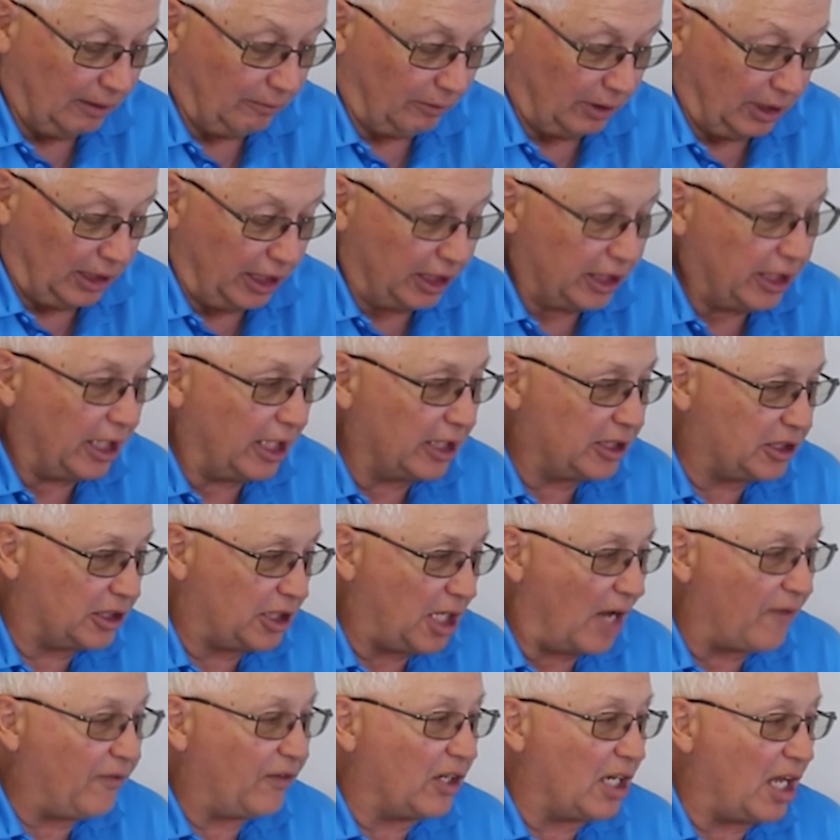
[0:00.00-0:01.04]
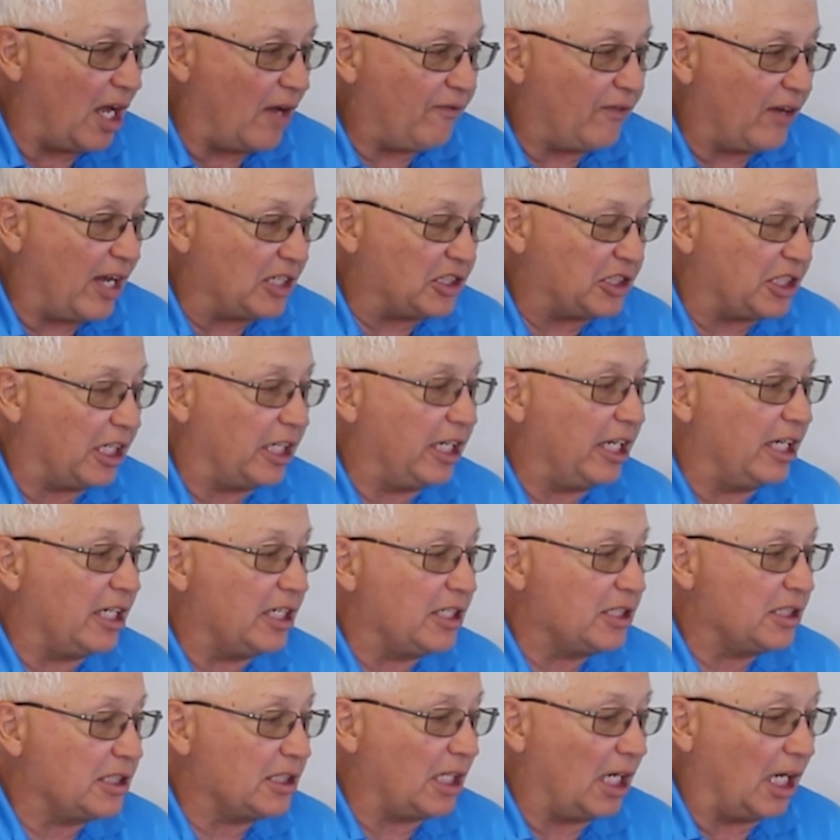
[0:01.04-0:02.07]
It's tough enough as it
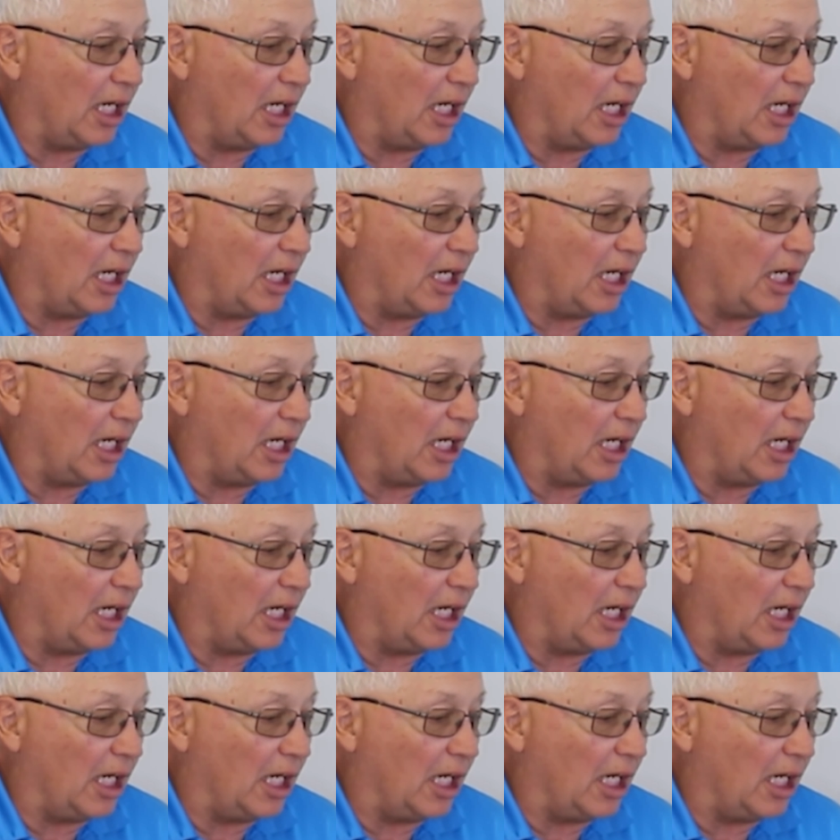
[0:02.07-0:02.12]
is.